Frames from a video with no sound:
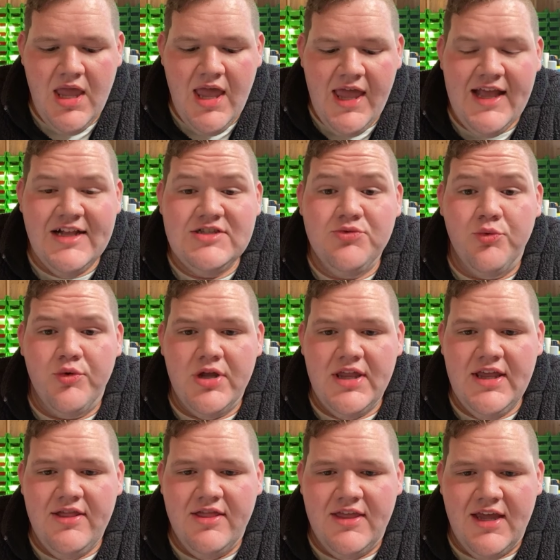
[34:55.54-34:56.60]
It's really
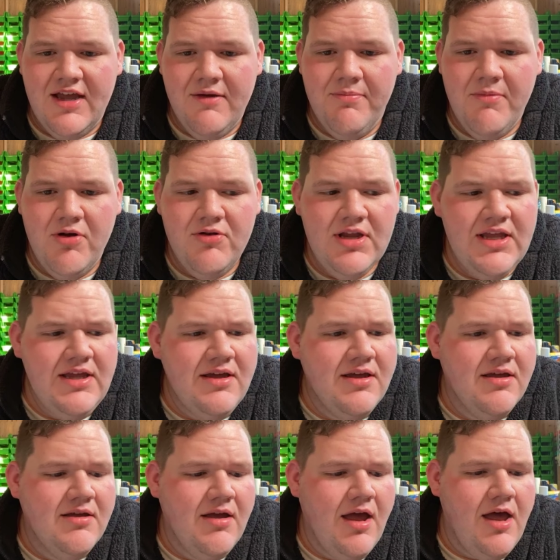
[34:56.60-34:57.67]
thick, Monique,
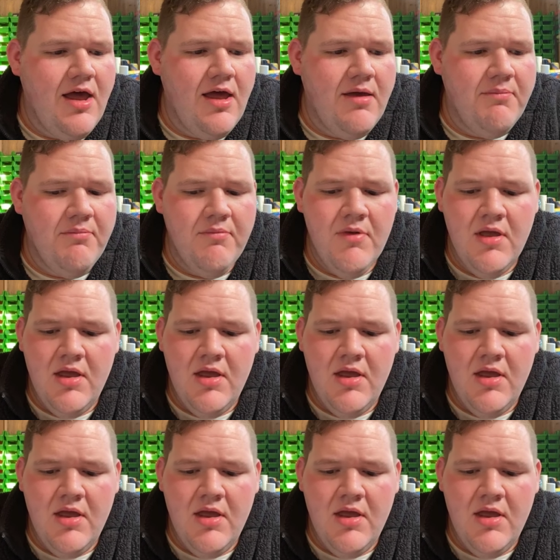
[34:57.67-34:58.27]
and